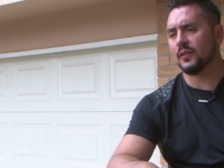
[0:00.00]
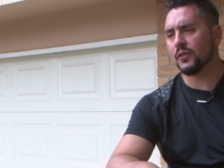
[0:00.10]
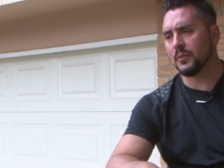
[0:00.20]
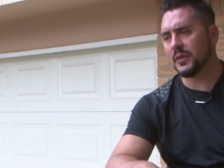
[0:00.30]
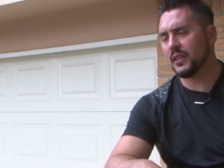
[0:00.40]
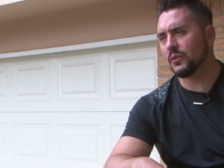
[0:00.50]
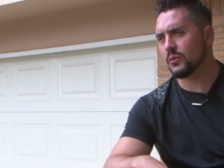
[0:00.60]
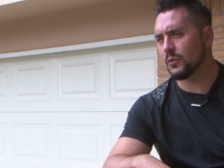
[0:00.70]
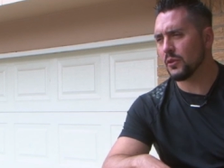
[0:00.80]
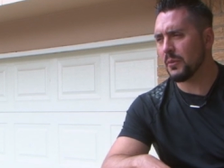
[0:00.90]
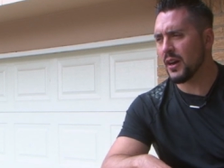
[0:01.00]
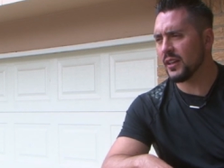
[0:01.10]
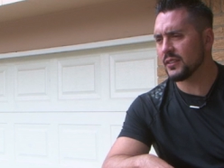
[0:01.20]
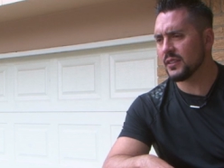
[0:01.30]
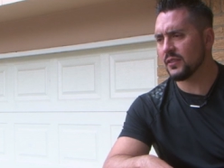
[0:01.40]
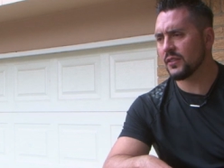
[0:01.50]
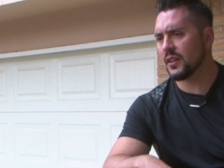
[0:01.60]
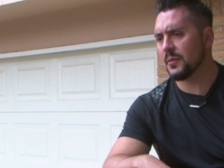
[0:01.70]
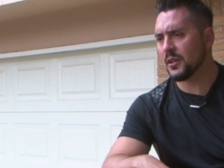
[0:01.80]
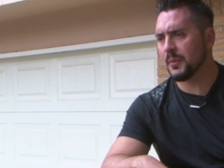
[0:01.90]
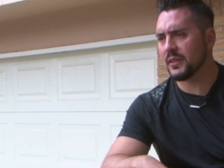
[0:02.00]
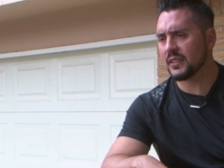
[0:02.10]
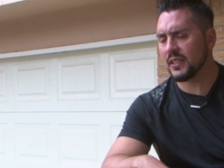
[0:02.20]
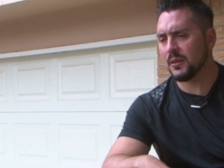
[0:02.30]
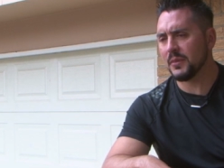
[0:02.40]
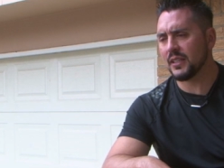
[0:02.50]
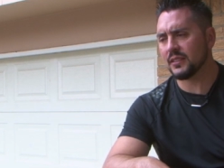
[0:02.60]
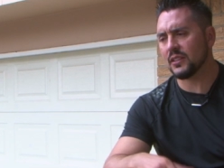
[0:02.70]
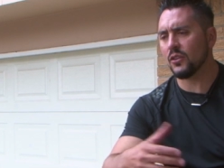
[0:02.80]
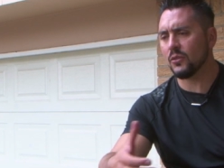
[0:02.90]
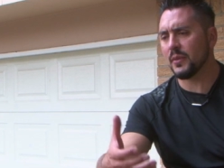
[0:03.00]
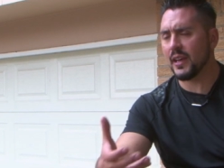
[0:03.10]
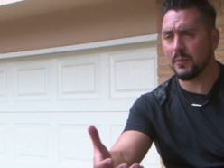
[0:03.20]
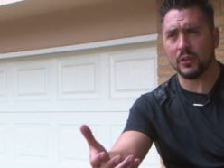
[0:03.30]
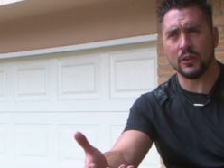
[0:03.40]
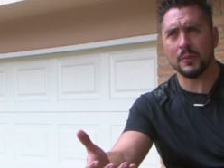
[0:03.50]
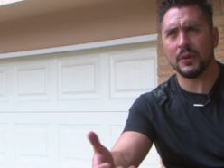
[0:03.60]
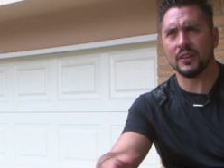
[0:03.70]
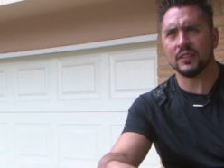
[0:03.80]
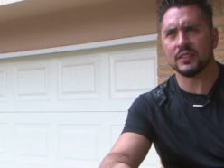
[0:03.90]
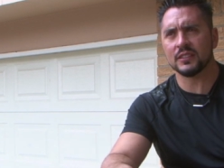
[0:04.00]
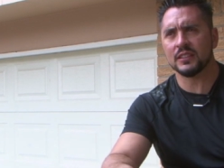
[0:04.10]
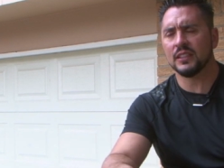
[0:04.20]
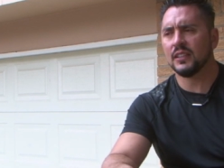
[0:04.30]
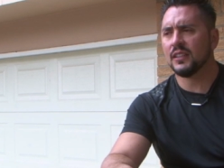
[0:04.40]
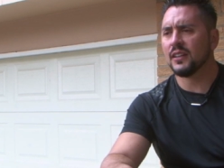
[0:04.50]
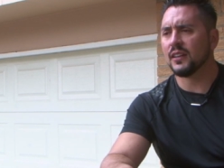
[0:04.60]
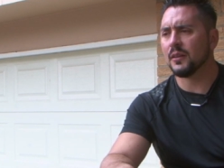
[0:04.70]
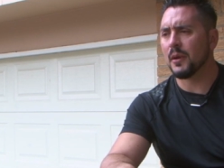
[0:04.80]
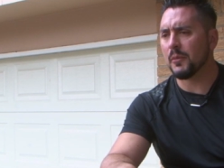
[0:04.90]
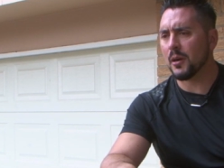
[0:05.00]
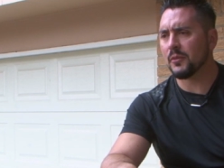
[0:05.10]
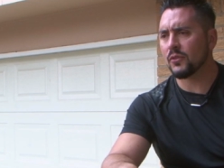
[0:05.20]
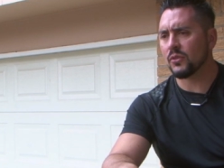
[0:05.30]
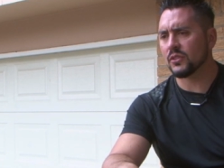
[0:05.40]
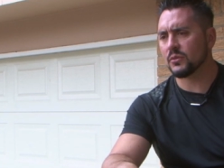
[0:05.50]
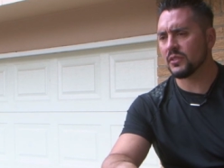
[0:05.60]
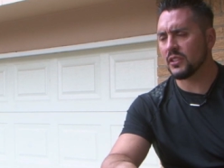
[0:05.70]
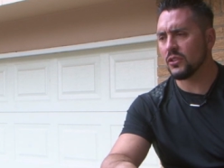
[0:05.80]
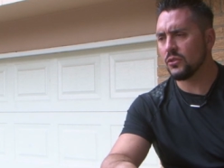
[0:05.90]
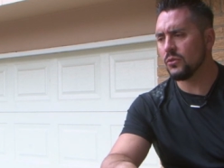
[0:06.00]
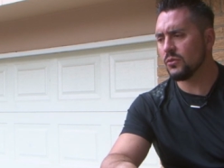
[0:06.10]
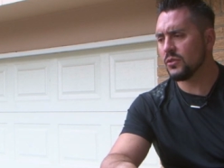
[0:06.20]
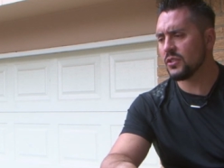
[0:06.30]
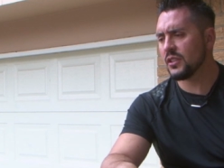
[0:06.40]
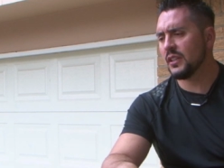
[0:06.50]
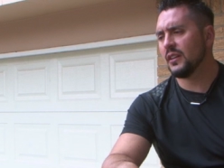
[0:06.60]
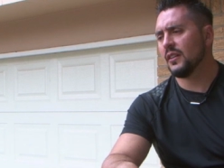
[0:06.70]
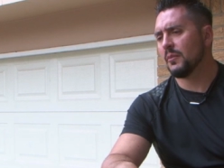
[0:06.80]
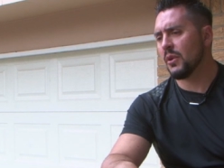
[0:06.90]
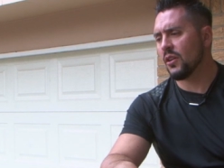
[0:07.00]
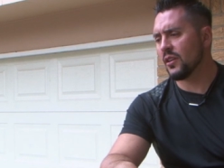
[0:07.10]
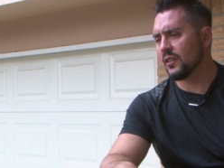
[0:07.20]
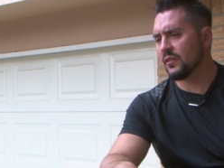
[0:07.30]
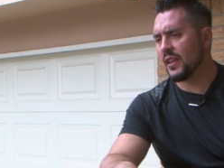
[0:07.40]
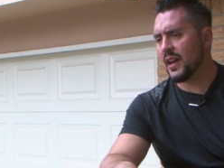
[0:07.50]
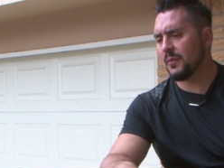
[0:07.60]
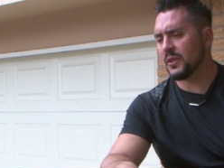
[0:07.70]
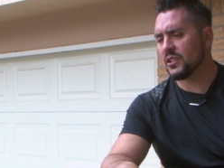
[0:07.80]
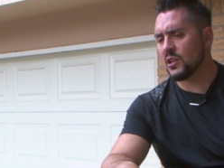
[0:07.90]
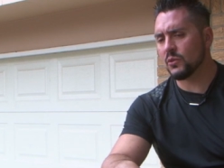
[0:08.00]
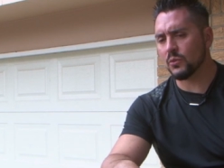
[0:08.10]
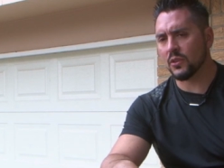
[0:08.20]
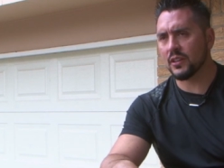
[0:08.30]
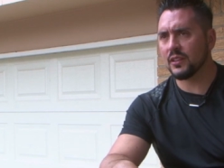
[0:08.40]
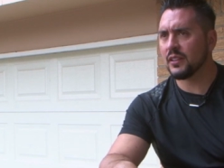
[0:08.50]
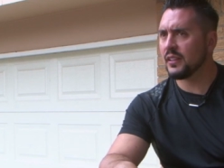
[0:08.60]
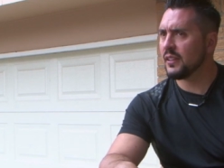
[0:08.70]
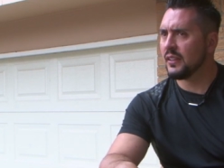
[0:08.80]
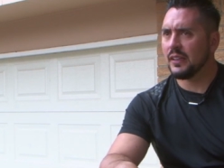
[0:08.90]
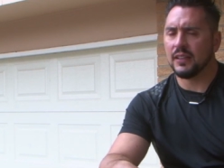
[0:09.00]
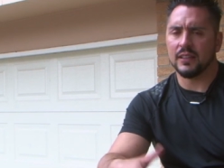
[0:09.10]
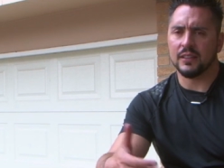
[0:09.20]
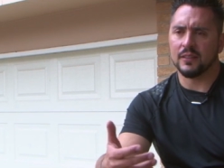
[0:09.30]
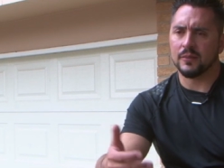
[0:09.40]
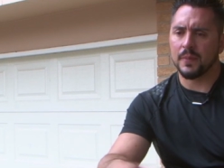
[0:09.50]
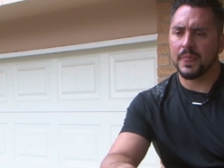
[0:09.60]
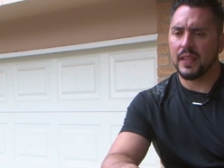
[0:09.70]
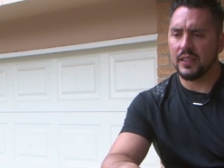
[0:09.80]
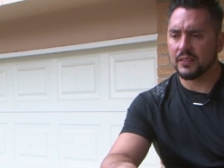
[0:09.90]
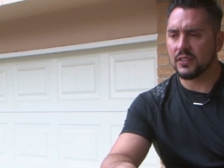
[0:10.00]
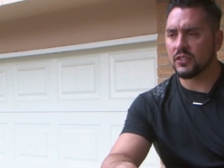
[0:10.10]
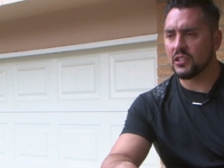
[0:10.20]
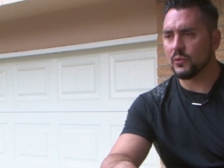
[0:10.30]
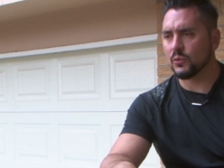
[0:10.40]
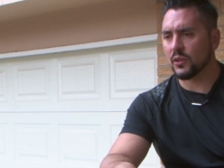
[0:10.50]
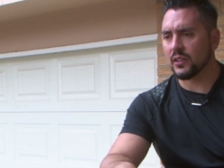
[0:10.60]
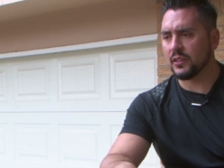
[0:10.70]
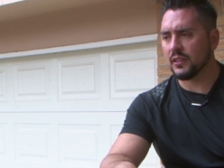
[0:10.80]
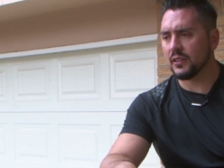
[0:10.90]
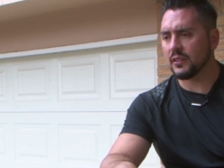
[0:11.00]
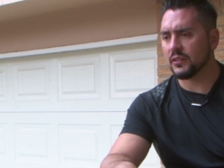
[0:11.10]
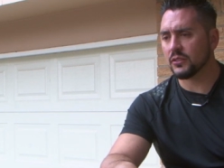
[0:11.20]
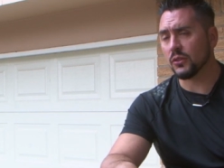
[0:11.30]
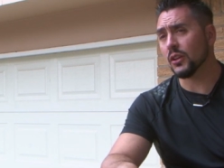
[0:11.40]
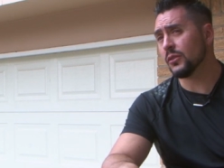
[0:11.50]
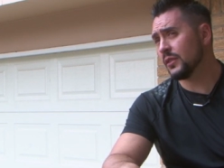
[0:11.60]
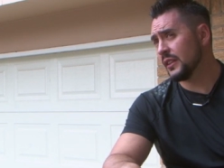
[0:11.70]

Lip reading: For me, it was real positive coming up as a kid, because at home I had my grandparents. My mom, of course, was a huge part of that, but she was working, and essentially she was working solo.